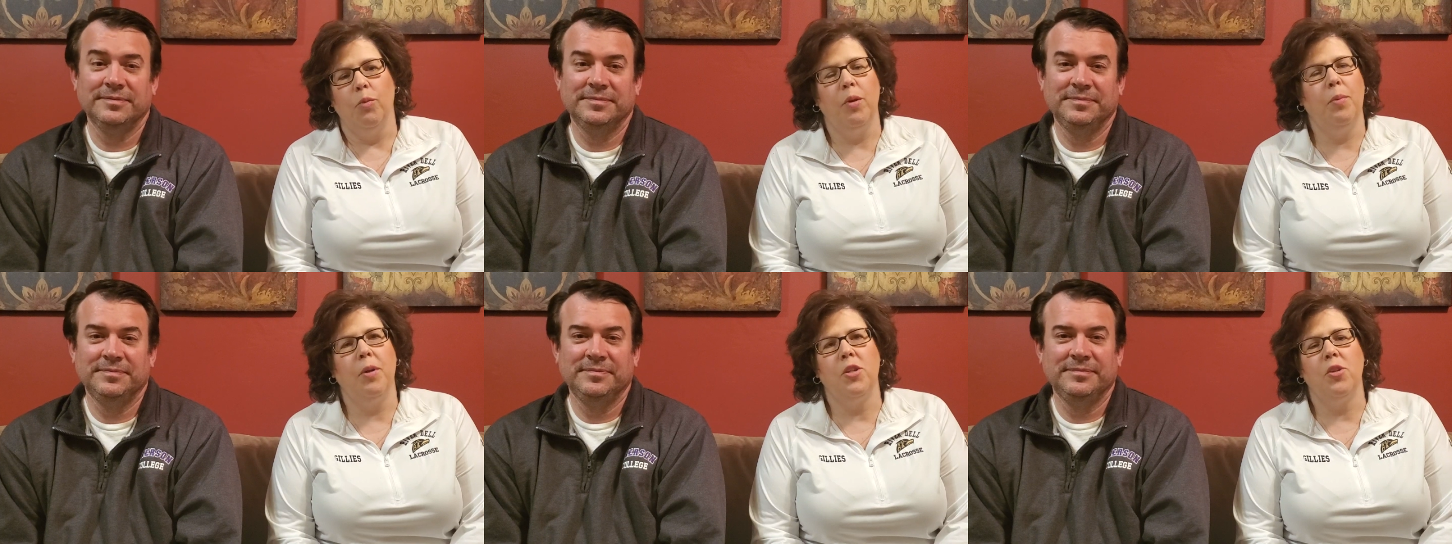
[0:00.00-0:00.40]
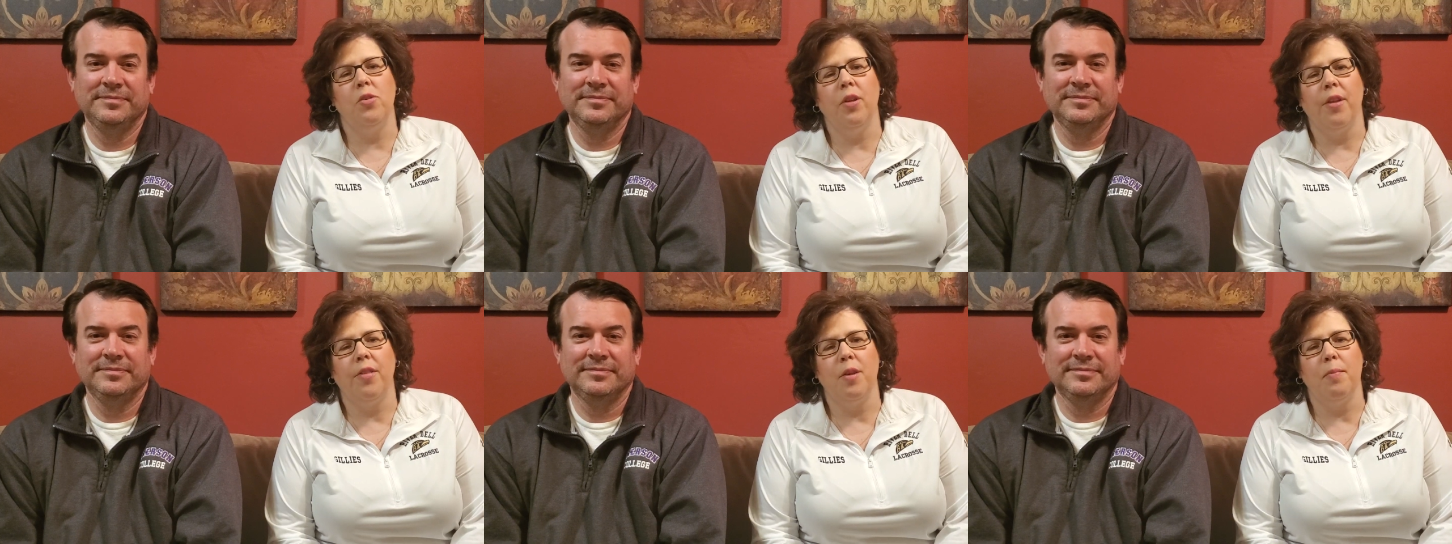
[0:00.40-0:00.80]
Speaker 1: We wish you
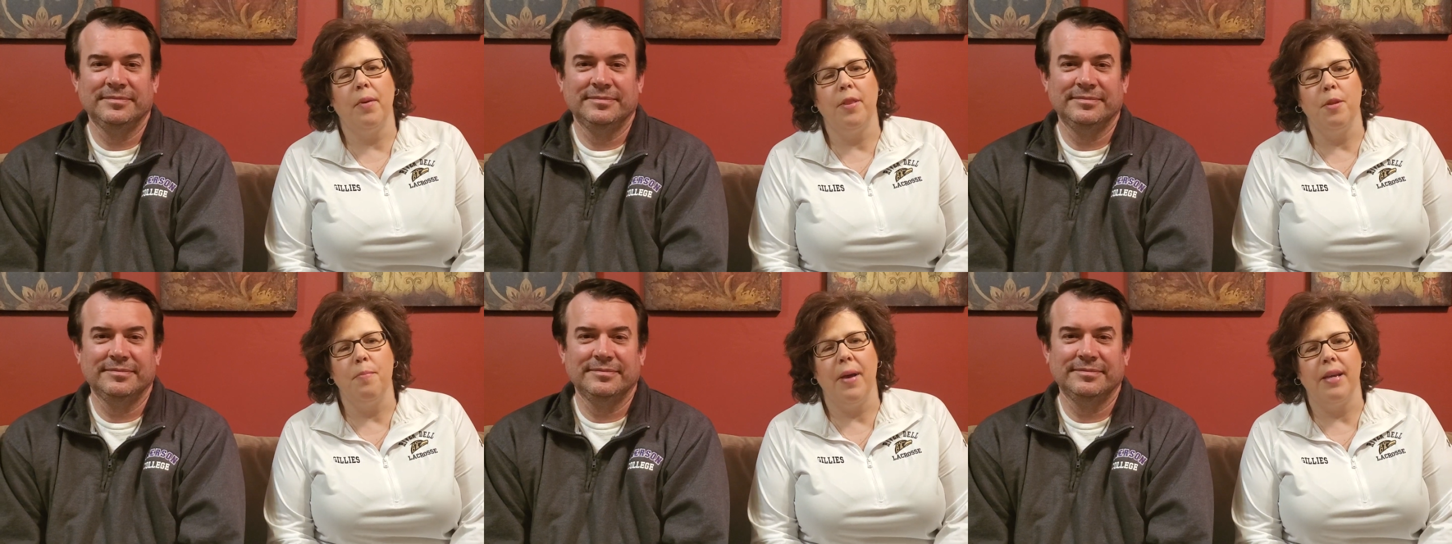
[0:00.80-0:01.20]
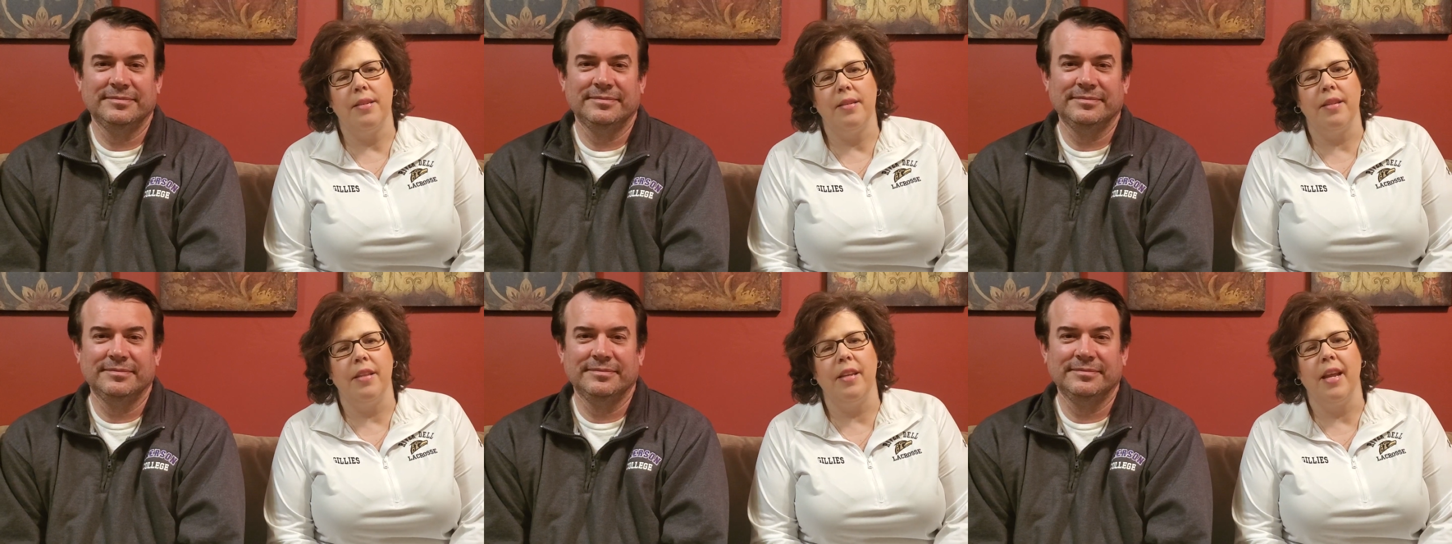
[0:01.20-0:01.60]
nothing but the best
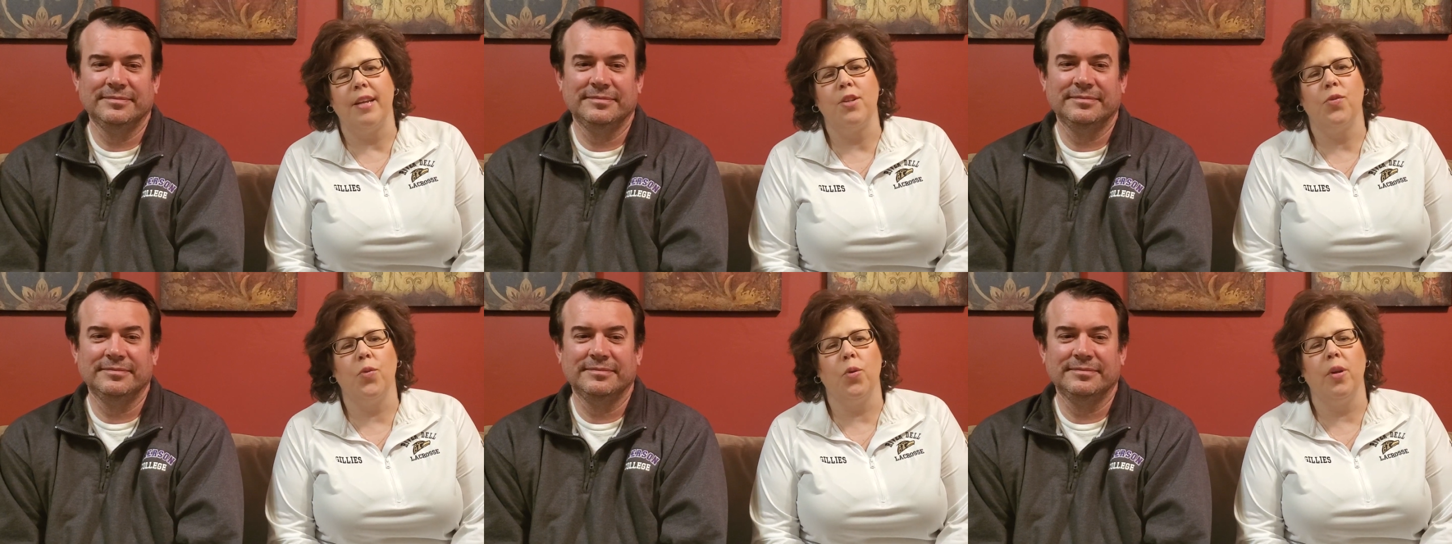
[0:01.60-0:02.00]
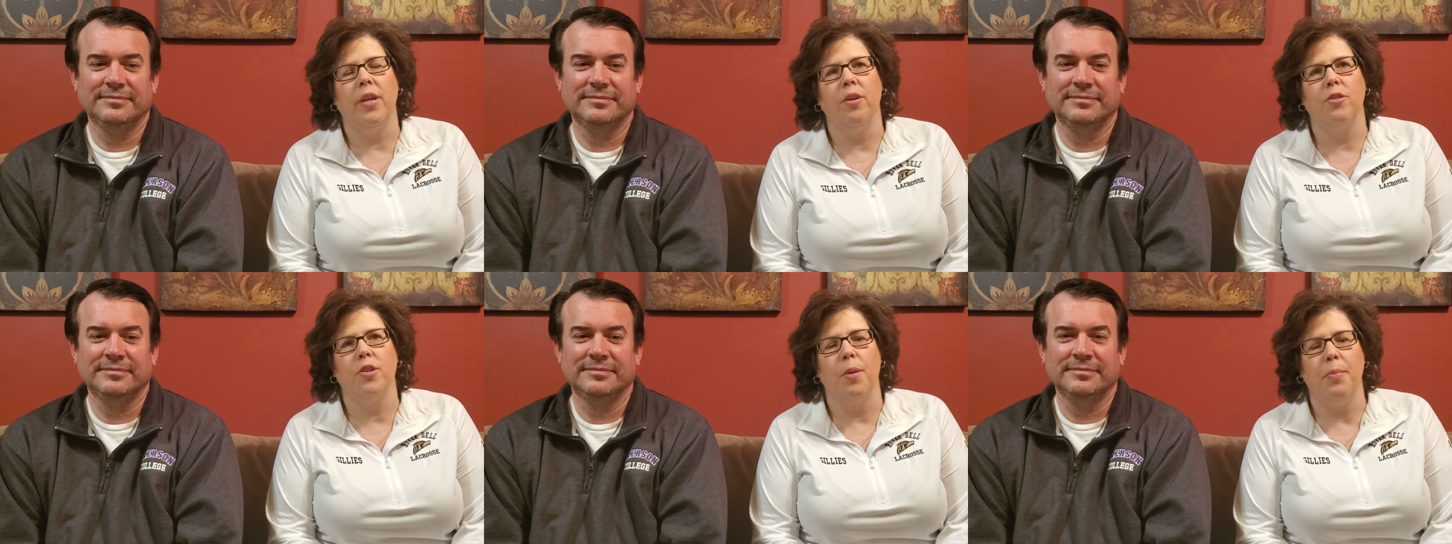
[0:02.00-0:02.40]
in the next four
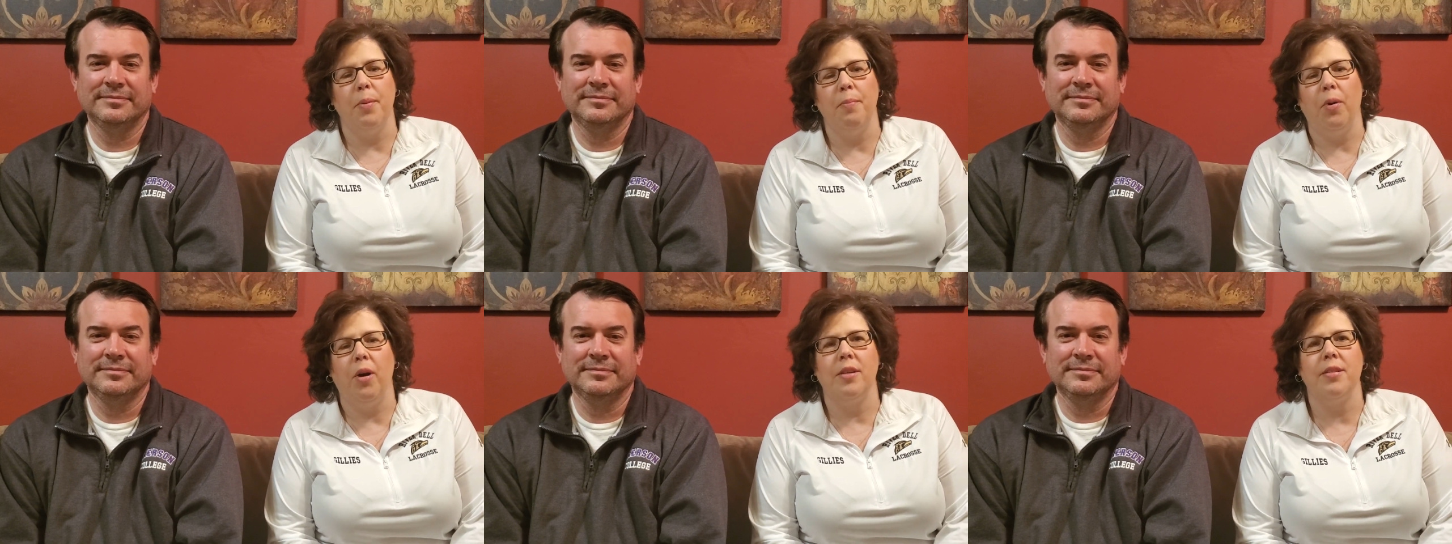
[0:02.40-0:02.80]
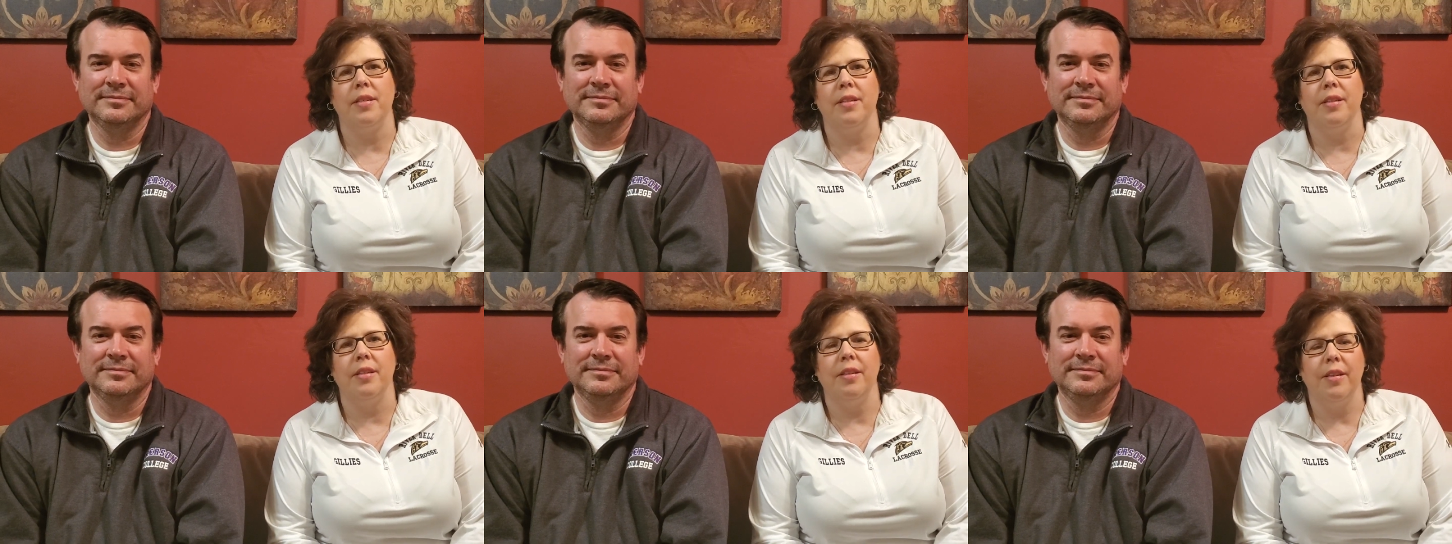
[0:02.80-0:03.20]
years up in
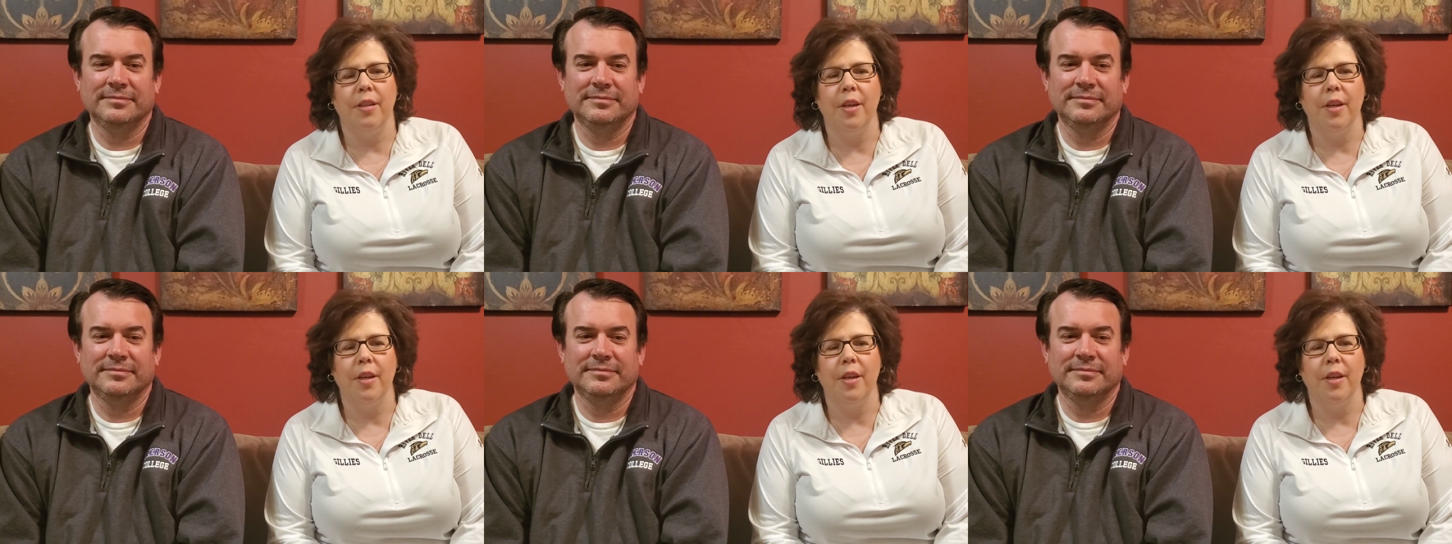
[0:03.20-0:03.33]
Boston.